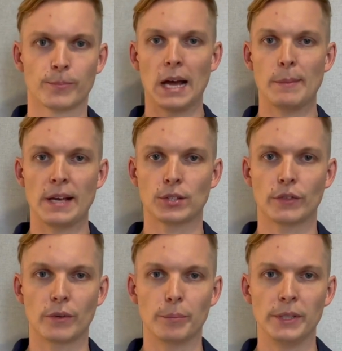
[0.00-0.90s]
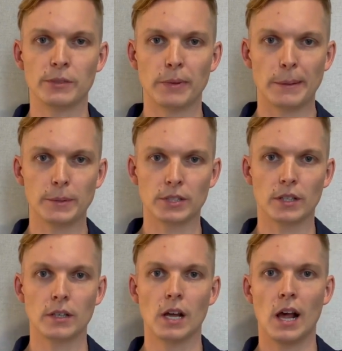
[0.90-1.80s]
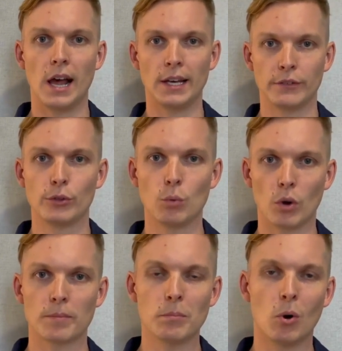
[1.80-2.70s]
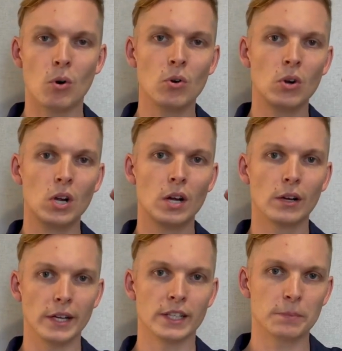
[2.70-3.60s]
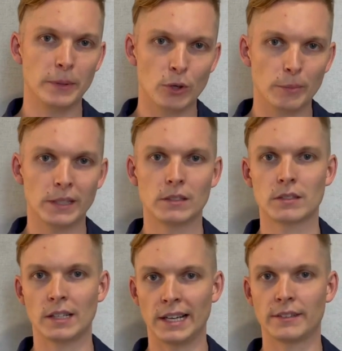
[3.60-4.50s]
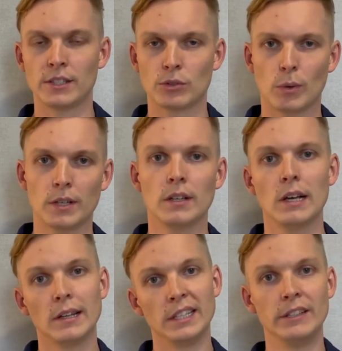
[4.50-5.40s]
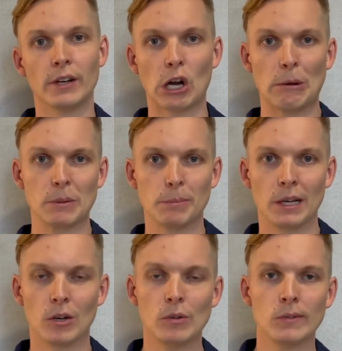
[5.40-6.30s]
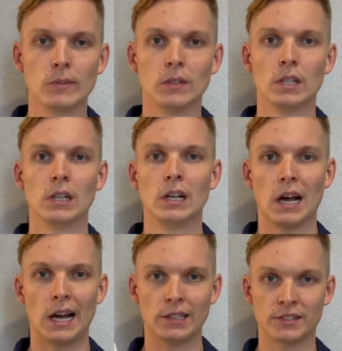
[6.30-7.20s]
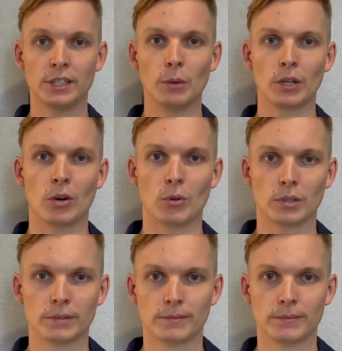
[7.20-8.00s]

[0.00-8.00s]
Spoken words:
I'm Aske from Beast Badminton, and if you want more experiments like this one, leave a comment below. I'll see you on court.